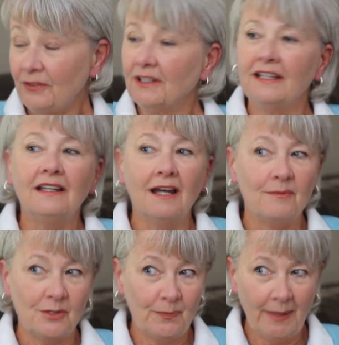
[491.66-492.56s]
like
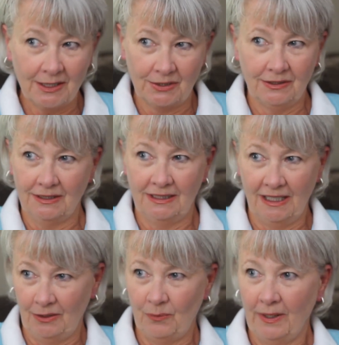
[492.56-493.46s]
I'm special in
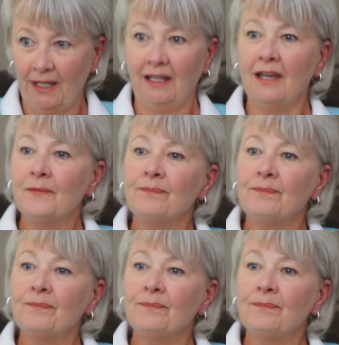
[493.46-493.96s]
any way.